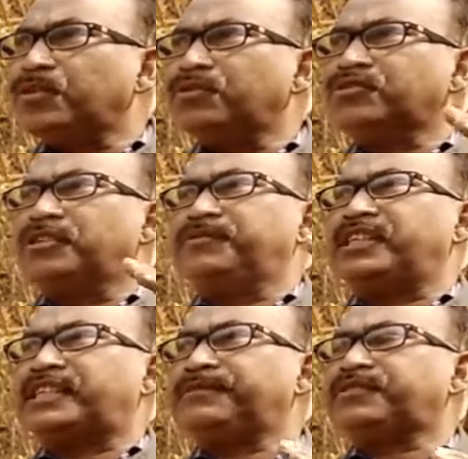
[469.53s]
those
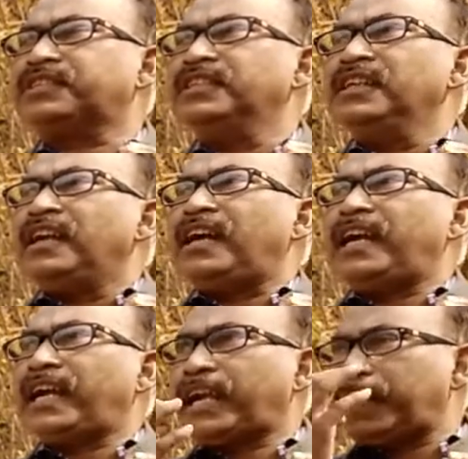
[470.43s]
objectives
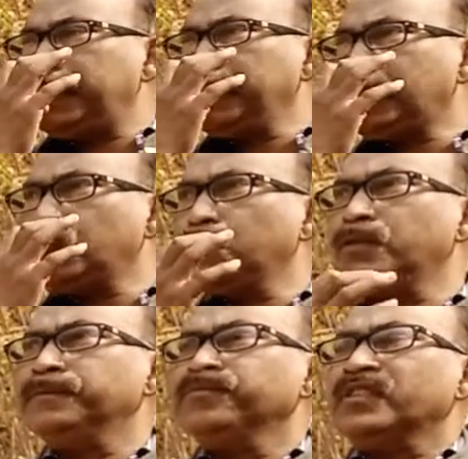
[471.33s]

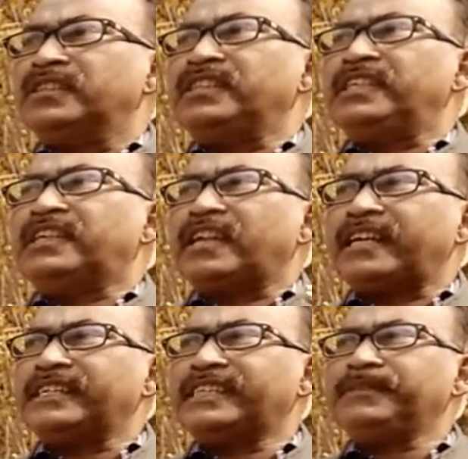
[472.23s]
into
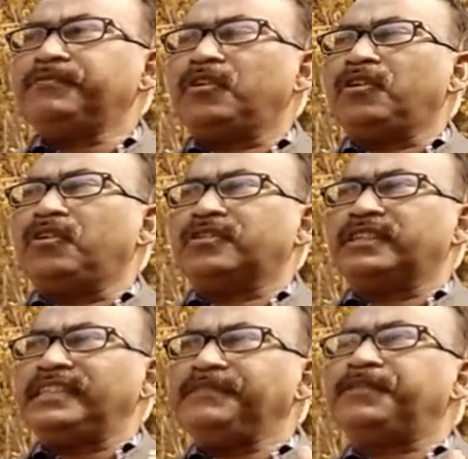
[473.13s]
declarative
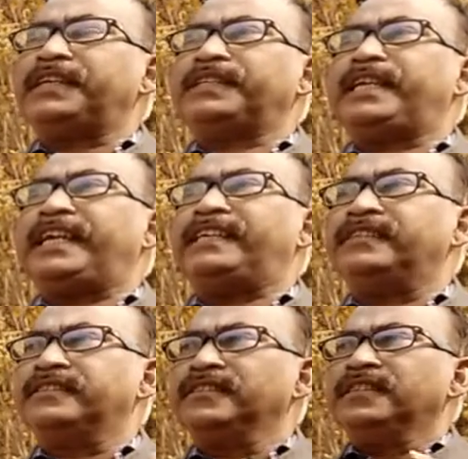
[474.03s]
or if and
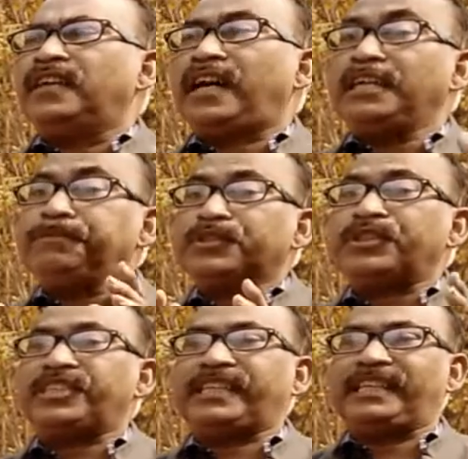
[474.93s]
then
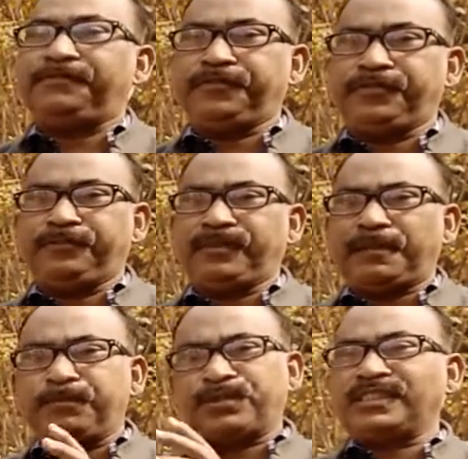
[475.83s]
hypothetical form.
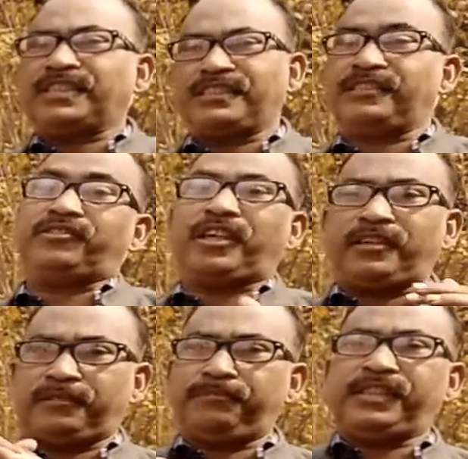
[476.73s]
Hypothesis is
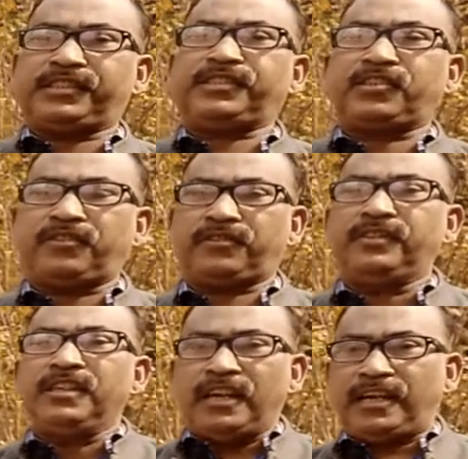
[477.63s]
basis on
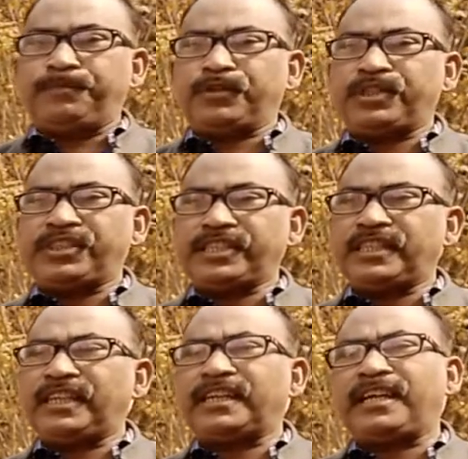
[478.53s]
hypothetical, and